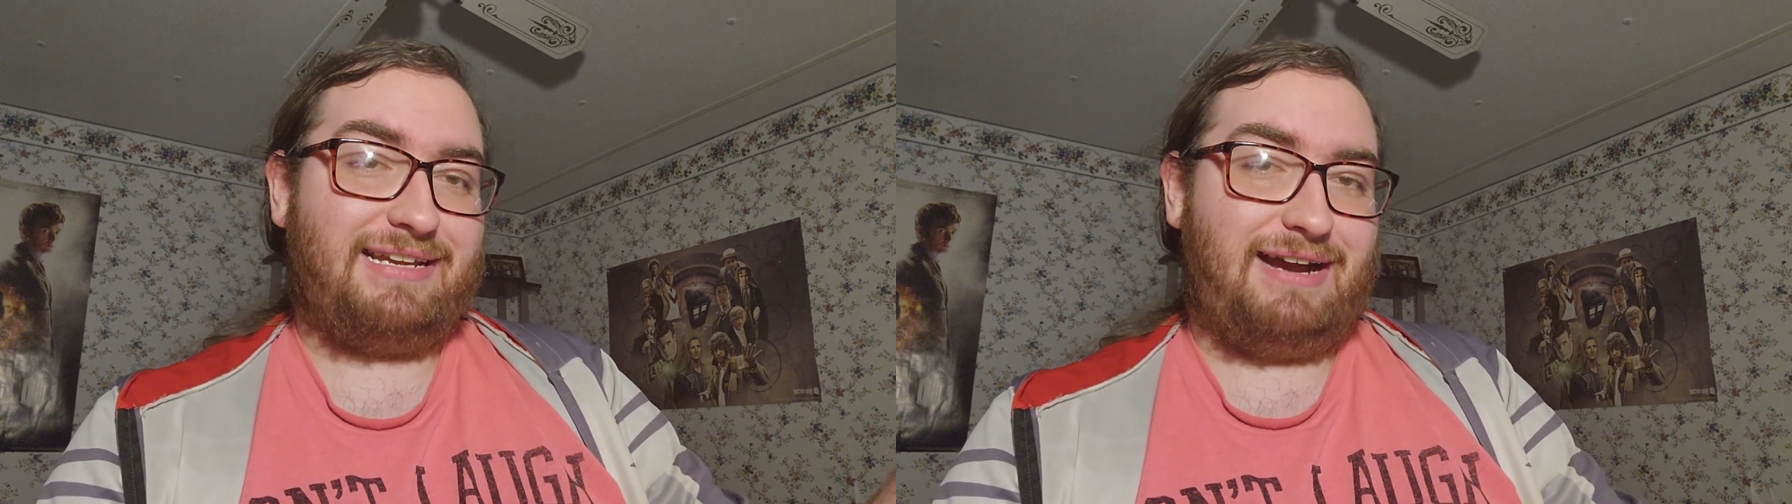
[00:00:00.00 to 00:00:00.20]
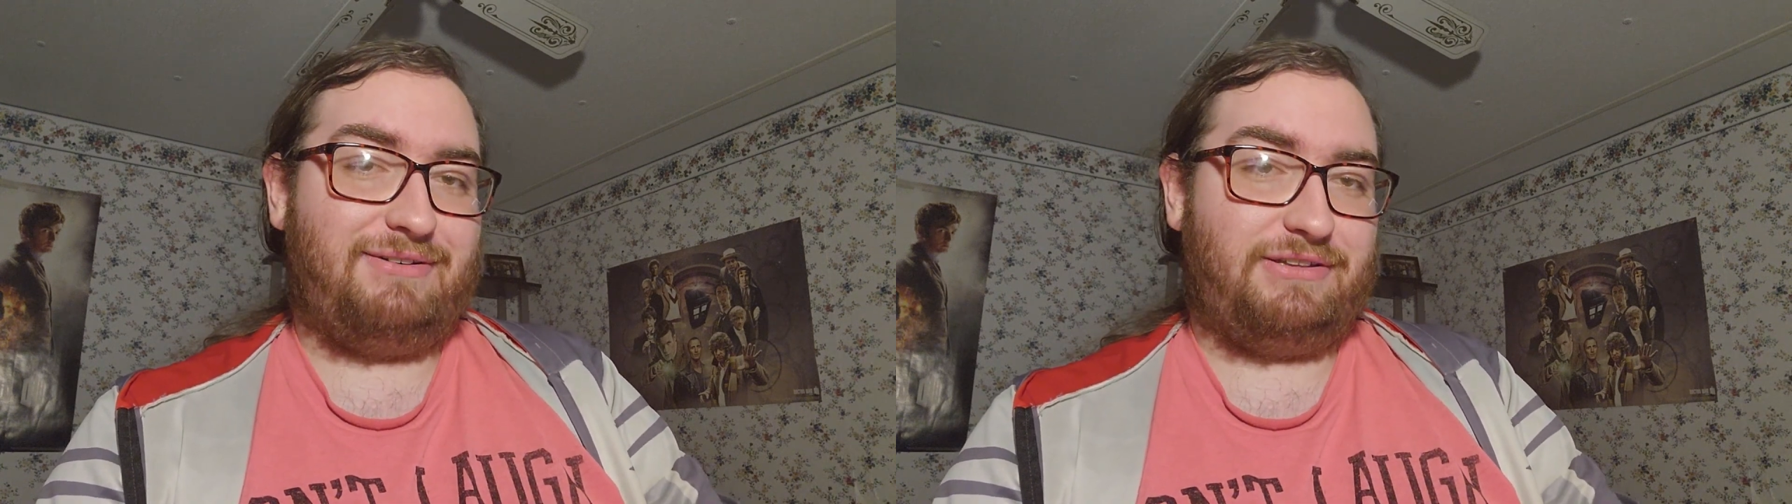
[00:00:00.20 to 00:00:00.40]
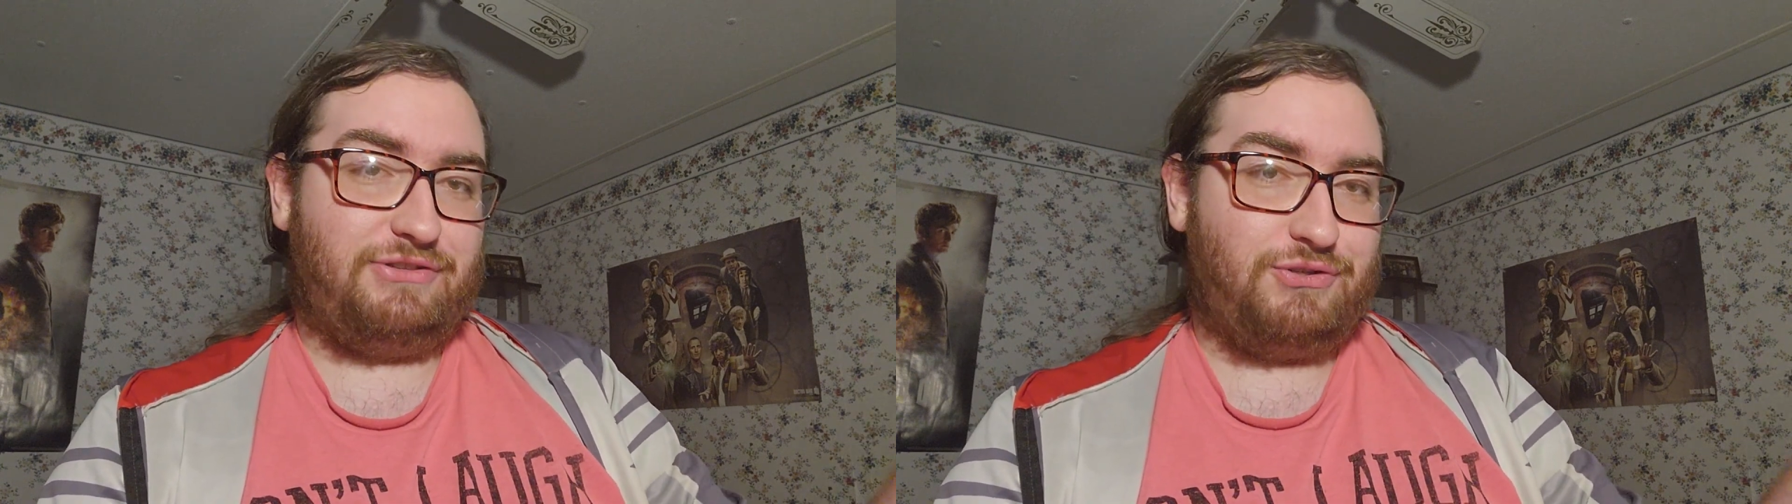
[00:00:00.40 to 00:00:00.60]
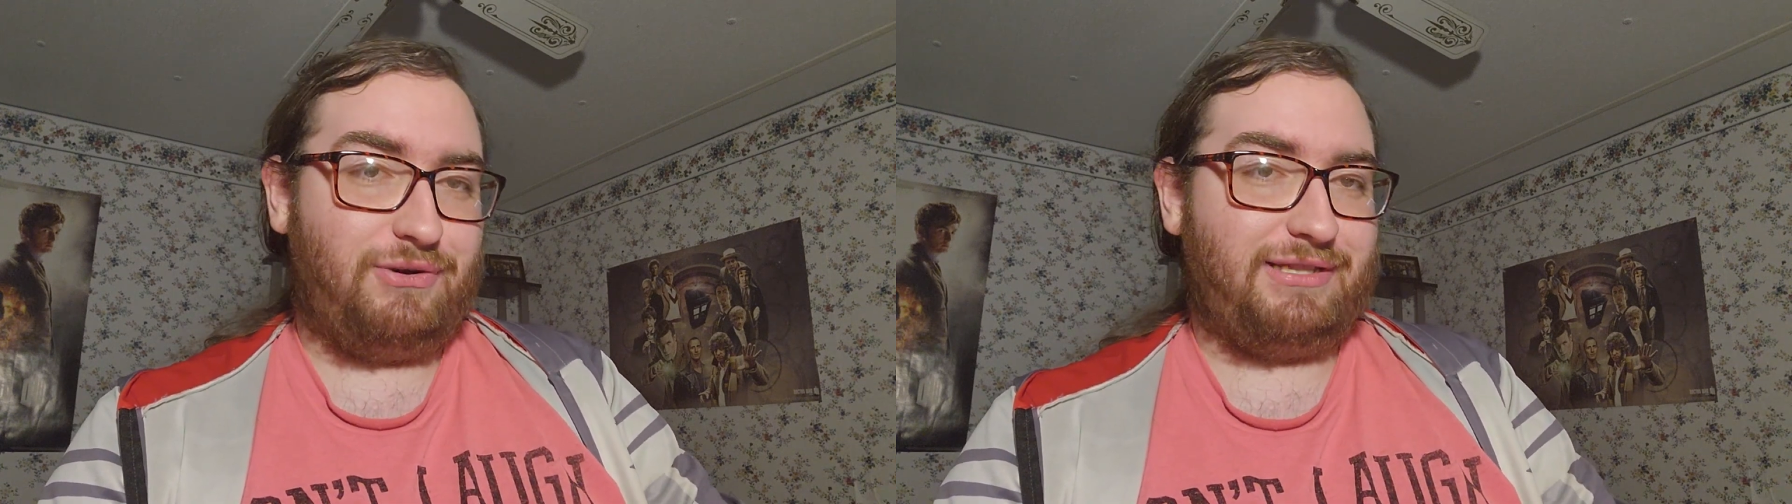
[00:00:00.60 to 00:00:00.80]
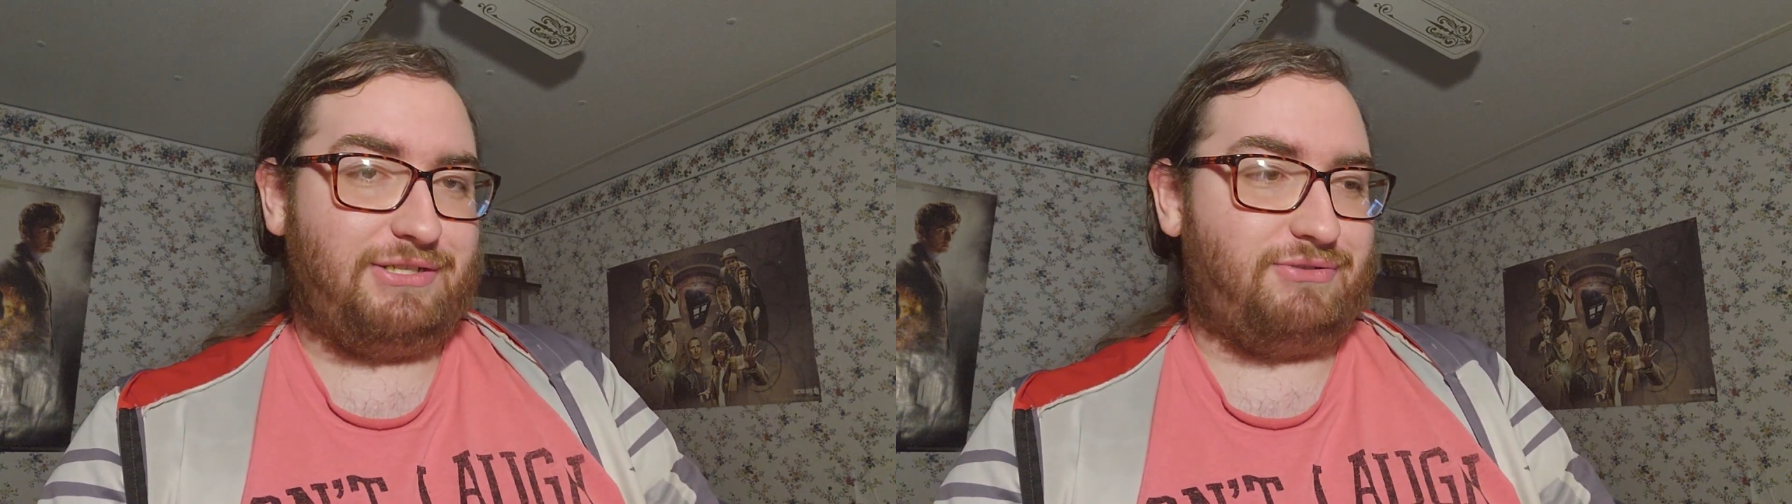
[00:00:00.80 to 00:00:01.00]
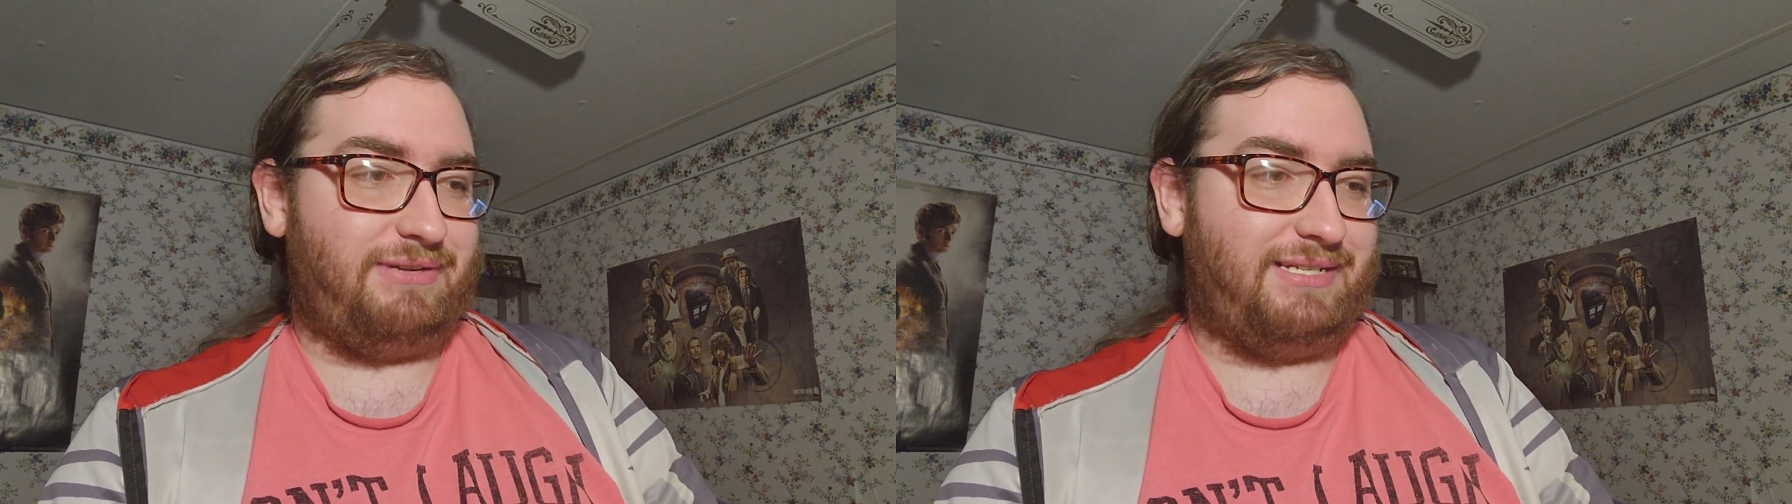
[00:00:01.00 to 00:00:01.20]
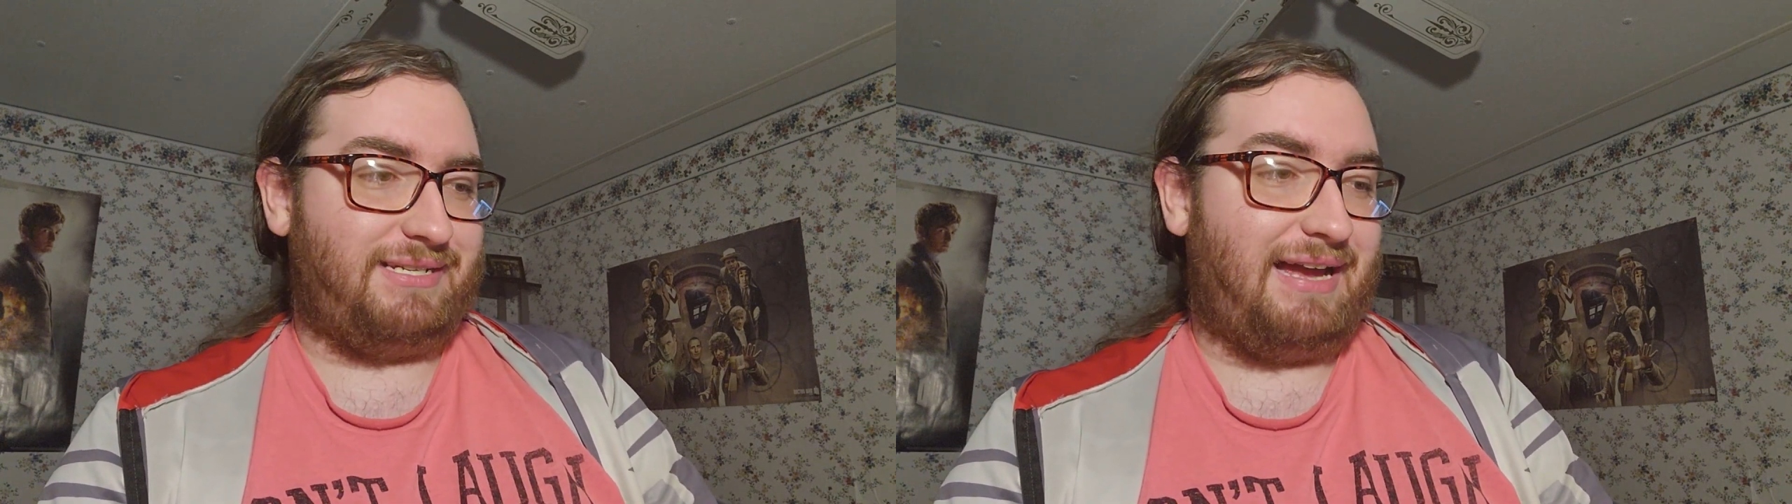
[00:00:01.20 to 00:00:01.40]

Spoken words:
counting the doylist reason,